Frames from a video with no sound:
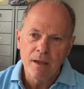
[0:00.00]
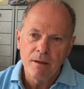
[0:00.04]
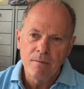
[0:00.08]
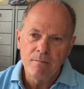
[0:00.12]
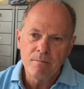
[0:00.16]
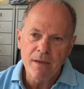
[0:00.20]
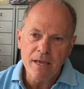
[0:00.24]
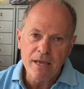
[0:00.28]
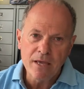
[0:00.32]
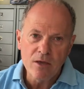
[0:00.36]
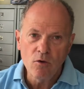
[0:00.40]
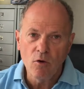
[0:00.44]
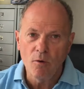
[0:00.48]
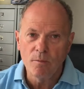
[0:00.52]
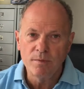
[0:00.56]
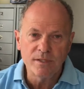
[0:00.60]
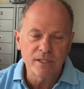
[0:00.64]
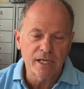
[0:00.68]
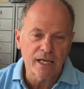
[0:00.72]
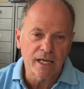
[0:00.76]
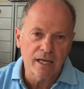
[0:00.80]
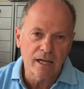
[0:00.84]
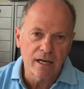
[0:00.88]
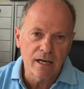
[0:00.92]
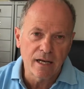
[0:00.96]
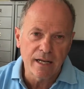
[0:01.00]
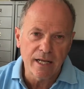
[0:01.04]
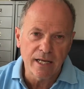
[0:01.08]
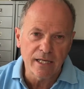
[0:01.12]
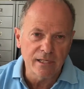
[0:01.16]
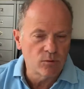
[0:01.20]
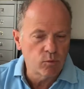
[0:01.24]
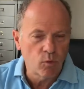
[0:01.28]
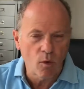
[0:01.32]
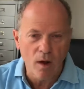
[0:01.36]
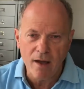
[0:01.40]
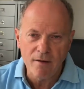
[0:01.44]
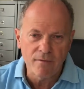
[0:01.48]
meet your particular
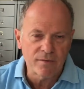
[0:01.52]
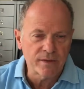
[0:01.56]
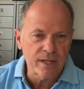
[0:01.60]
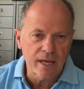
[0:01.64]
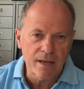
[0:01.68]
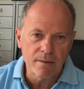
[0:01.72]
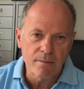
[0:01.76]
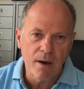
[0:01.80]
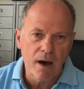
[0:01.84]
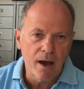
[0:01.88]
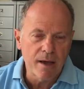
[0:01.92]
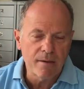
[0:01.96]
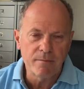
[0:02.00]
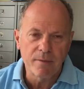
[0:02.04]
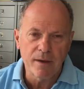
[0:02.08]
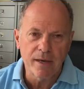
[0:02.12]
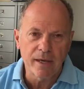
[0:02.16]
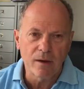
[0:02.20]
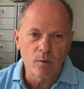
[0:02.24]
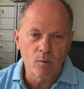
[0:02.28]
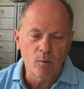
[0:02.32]
needs, whatever they might be,